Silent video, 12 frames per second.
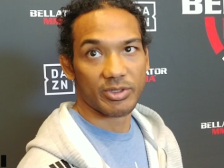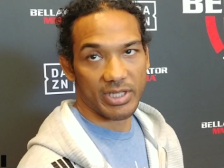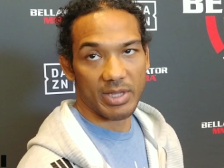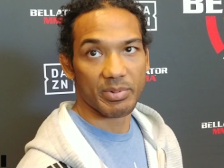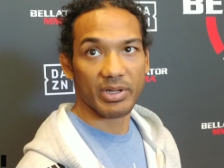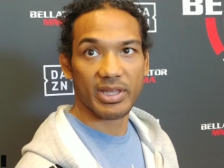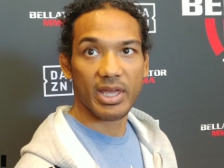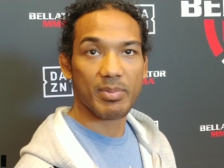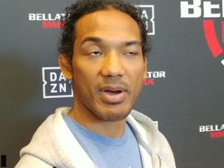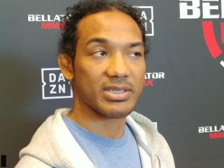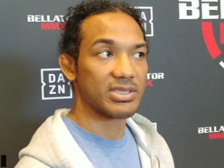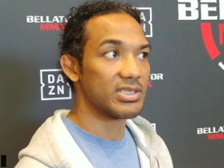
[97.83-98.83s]
Keep it a
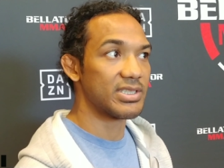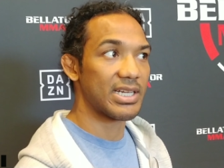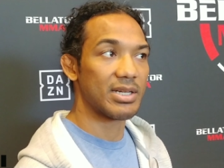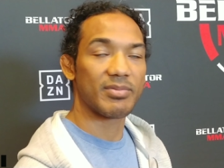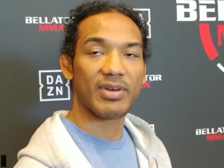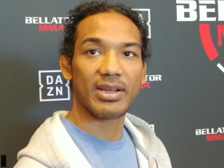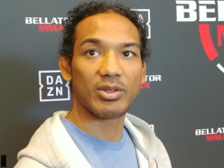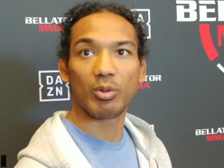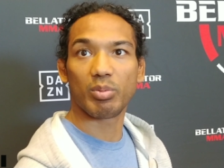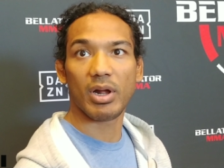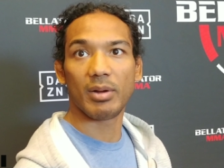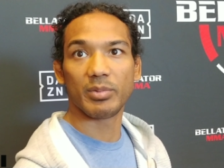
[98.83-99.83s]
kickboxing stand-up fight, no
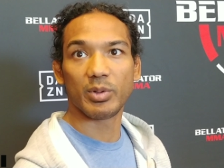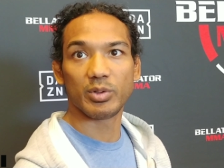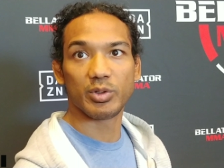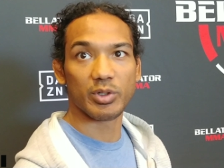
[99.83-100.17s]
problem.